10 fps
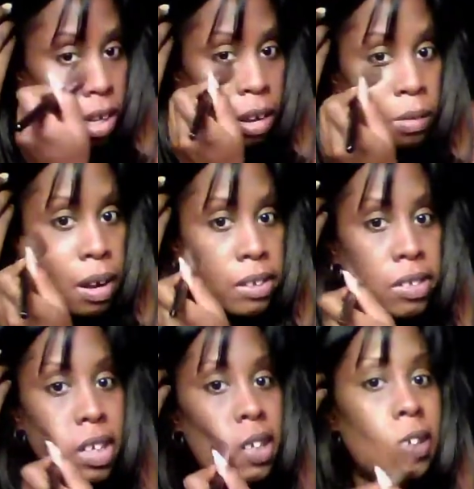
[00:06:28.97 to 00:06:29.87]
I watch
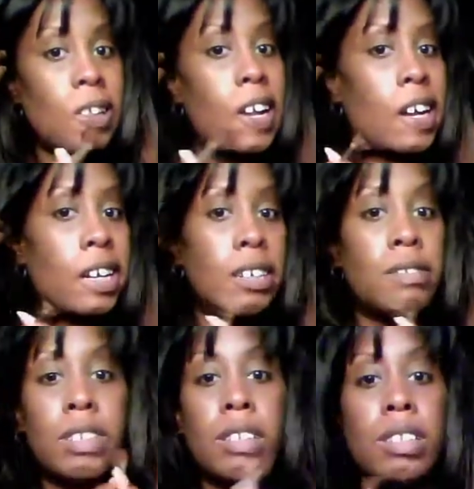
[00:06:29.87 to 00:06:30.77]
a lot of
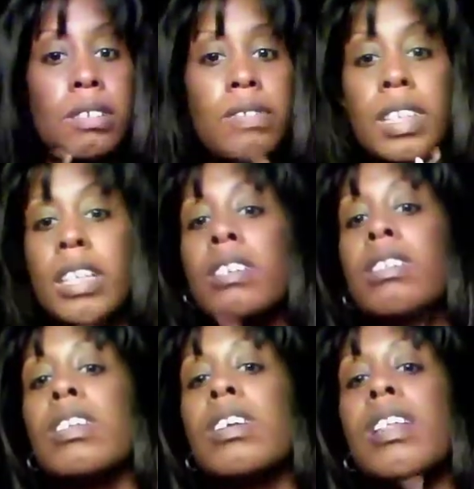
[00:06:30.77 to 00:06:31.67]
YouTube videos
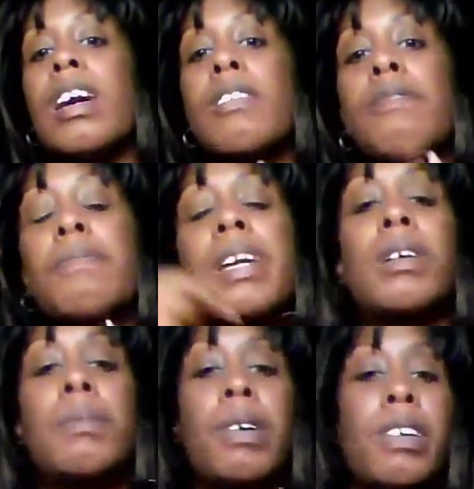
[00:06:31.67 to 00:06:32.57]
and a lot of
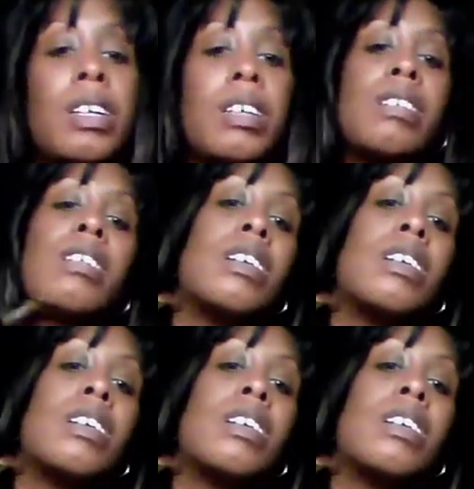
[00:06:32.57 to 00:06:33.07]
makeup artists.